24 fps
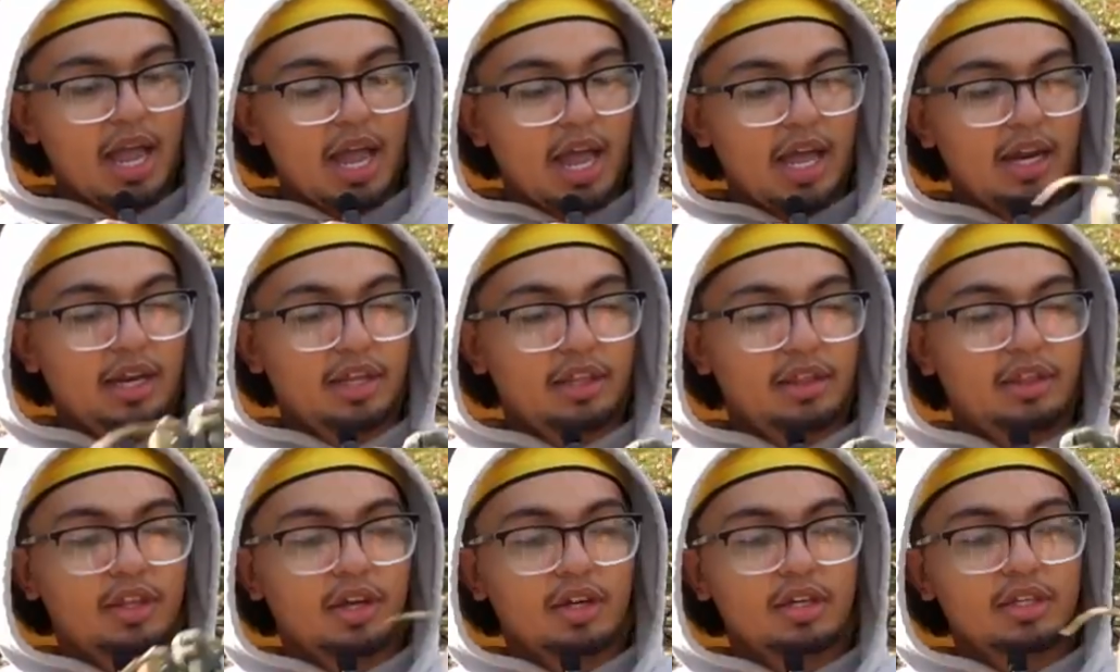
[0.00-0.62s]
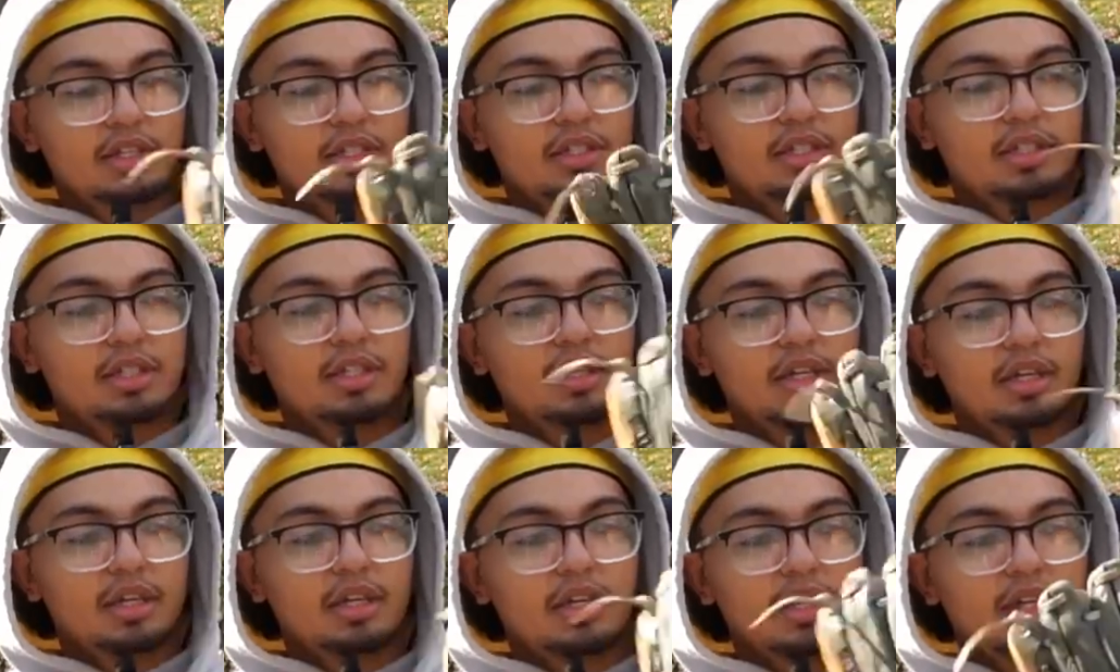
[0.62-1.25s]
and it
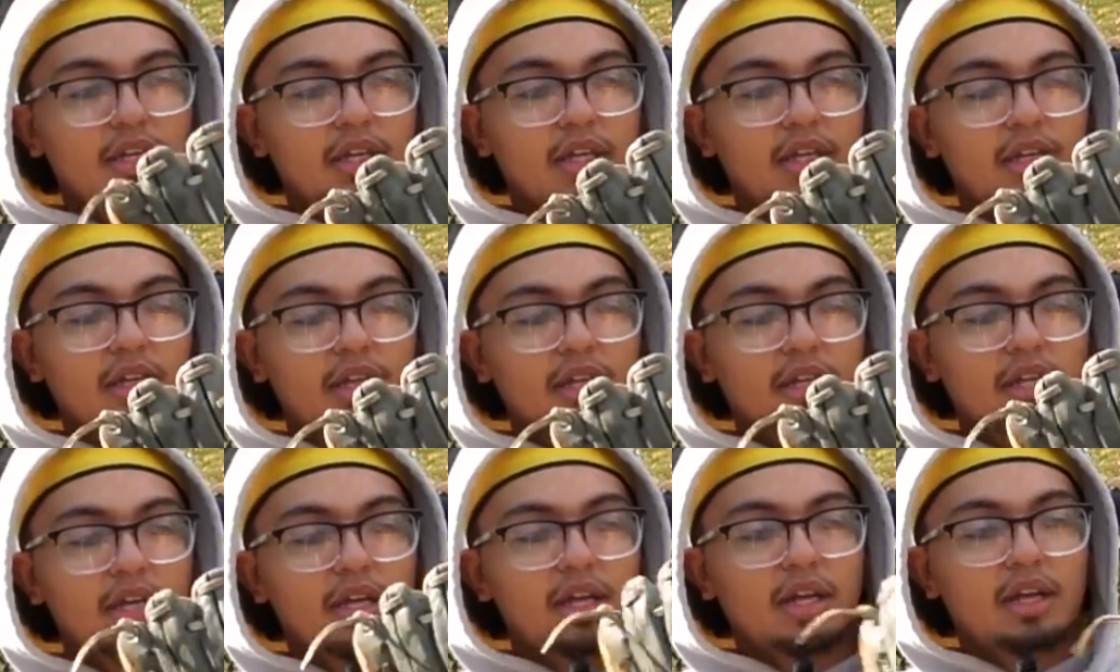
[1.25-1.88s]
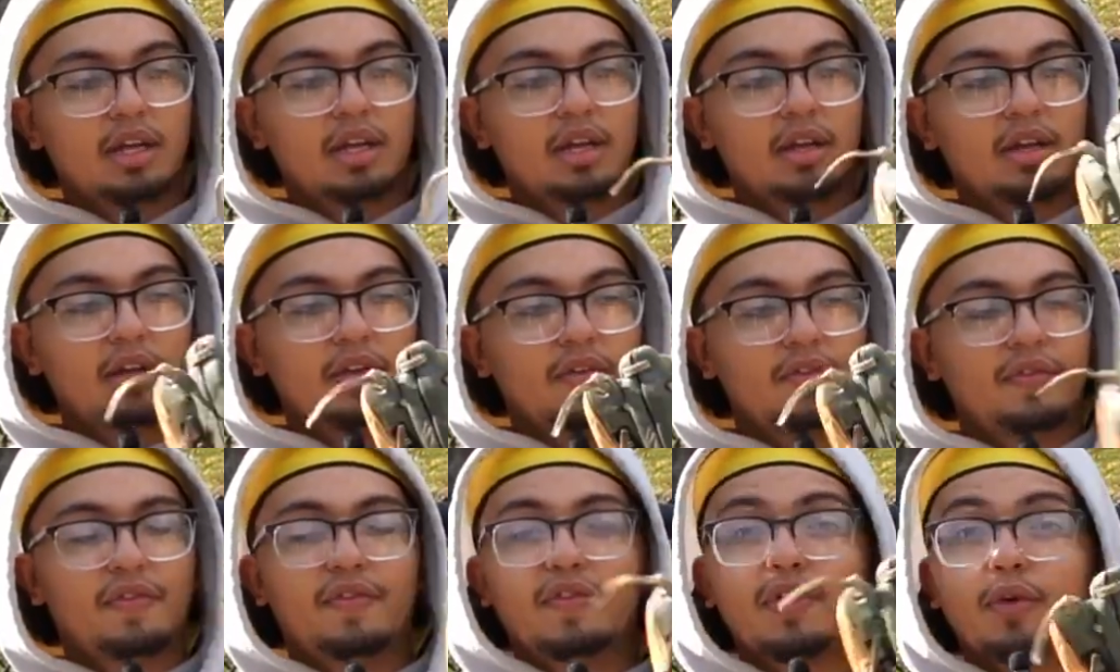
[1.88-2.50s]
does
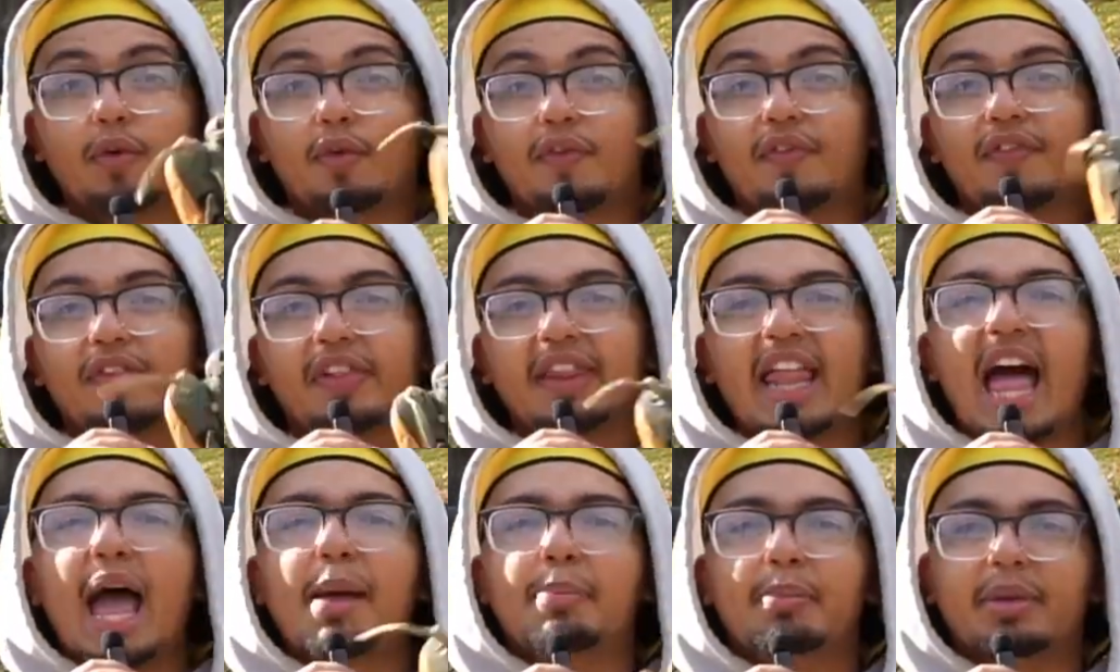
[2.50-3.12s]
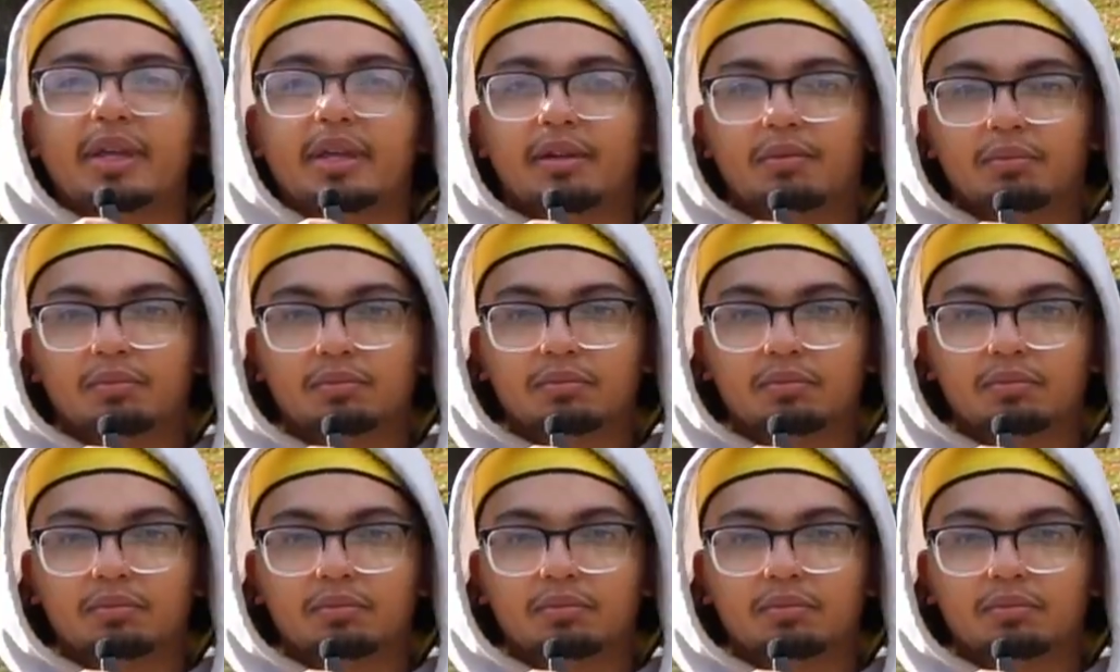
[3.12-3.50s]
feel flappy.